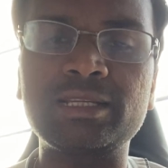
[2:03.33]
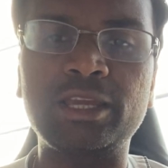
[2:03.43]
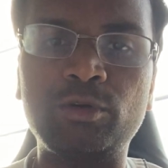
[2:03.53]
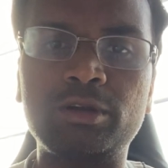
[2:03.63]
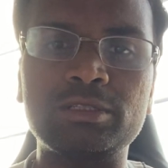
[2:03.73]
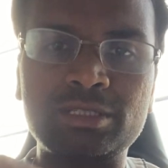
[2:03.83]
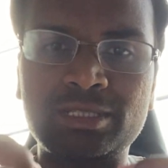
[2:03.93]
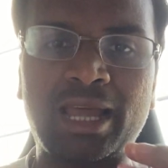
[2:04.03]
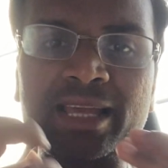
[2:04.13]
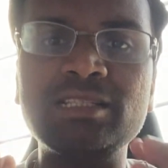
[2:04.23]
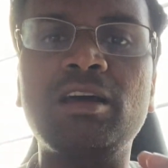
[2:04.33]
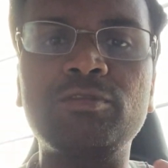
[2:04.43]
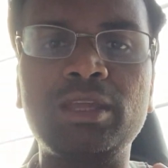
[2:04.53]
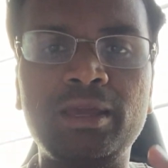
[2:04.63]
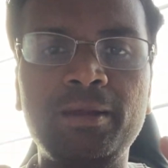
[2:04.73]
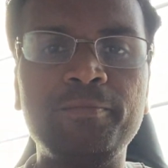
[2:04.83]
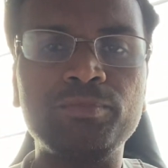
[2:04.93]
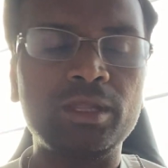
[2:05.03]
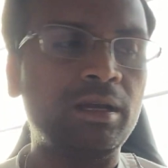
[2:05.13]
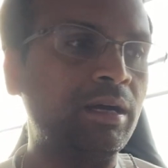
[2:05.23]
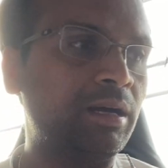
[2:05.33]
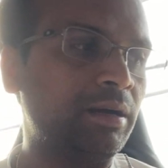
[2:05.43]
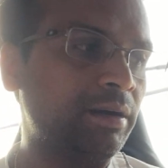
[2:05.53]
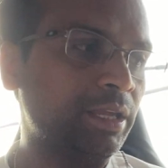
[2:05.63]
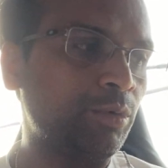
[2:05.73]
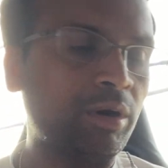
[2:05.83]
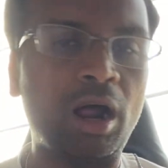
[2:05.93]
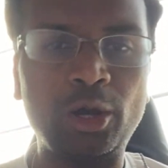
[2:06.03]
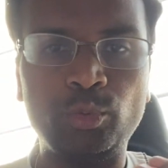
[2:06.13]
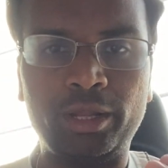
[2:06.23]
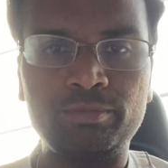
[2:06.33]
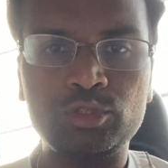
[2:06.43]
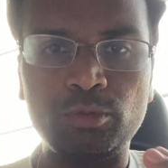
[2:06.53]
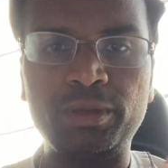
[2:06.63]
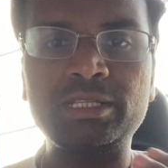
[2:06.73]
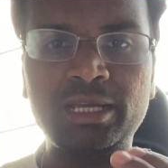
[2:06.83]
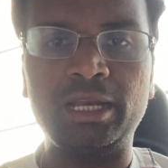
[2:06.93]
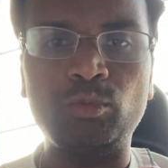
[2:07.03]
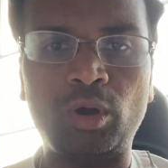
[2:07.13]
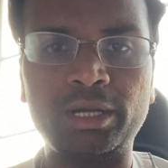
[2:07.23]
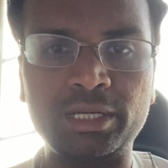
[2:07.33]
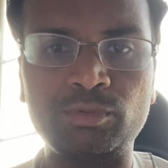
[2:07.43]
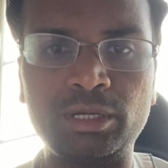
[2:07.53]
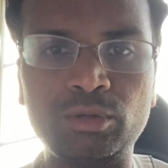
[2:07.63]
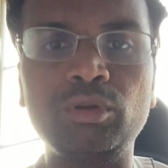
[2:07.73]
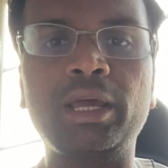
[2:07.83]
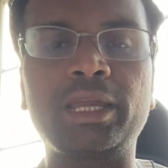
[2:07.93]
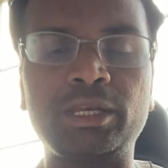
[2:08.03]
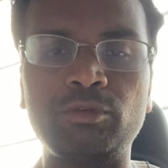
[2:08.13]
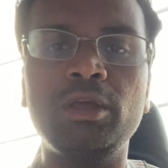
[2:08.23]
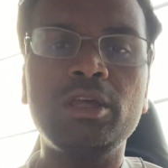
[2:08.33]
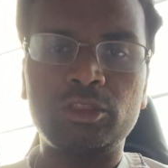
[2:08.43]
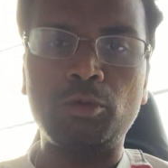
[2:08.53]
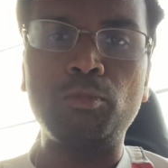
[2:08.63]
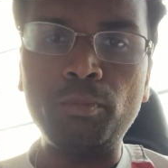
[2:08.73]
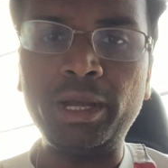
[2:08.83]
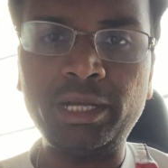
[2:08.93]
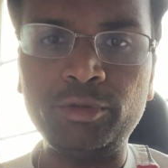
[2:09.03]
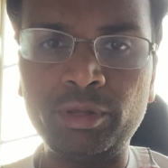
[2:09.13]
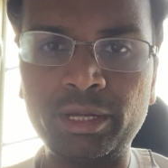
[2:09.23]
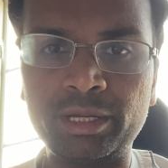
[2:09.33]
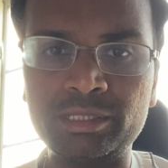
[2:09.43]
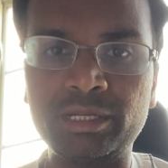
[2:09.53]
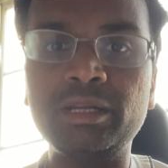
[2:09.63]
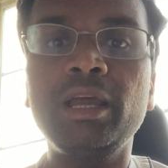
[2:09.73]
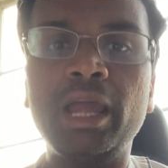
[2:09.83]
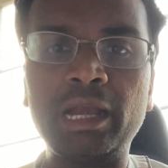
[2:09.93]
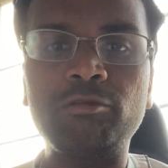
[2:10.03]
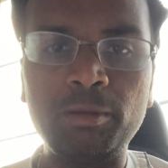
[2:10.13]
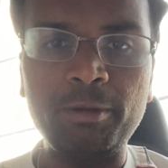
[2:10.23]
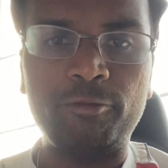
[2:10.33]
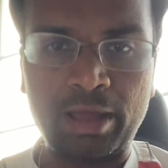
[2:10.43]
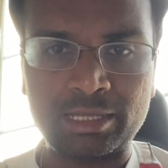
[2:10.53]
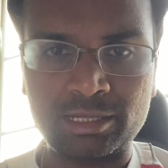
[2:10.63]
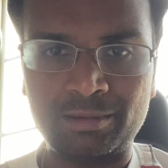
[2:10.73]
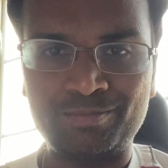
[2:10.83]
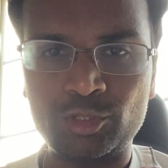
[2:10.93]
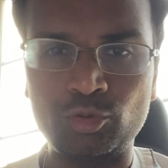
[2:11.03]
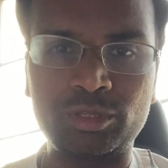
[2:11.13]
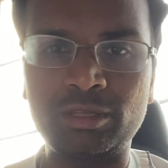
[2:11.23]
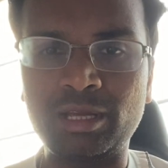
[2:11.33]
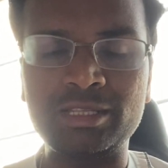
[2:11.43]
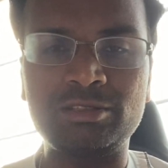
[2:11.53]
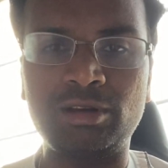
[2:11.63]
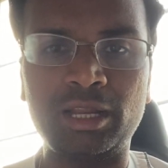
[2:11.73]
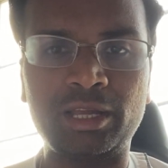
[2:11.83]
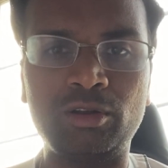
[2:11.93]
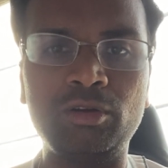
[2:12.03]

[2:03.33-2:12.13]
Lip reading: your size of the your hardware. So basically what it will do, like the moment you increase it, it will be faster. So consider like